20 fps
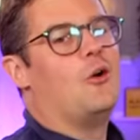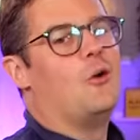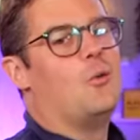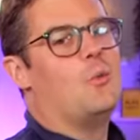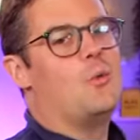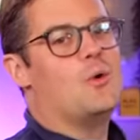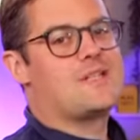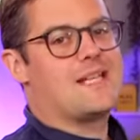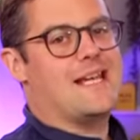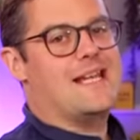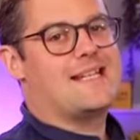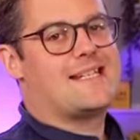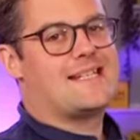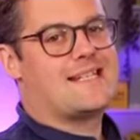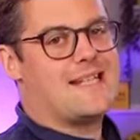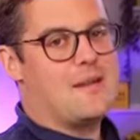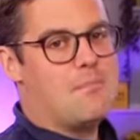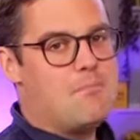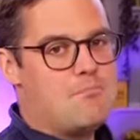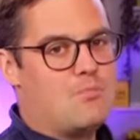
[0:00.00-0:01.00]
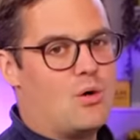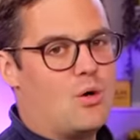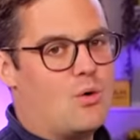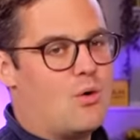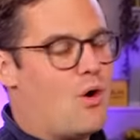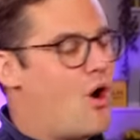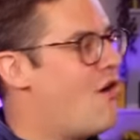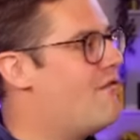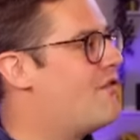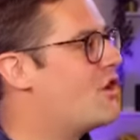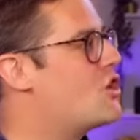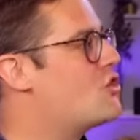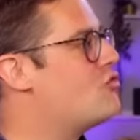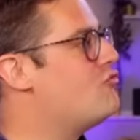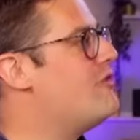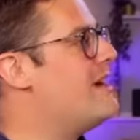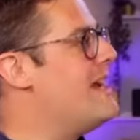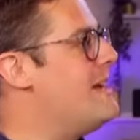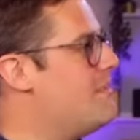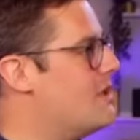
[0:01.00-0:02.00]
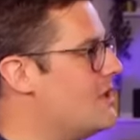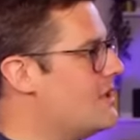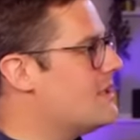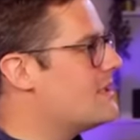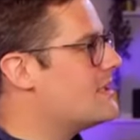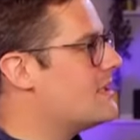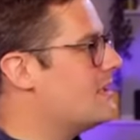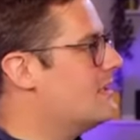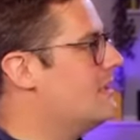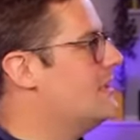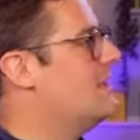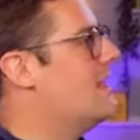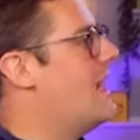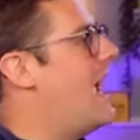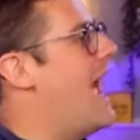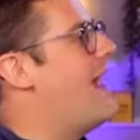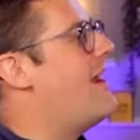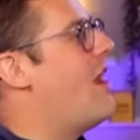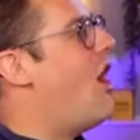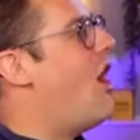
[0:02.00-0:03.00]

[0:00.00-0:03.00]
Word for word: Was a symbol of agreement and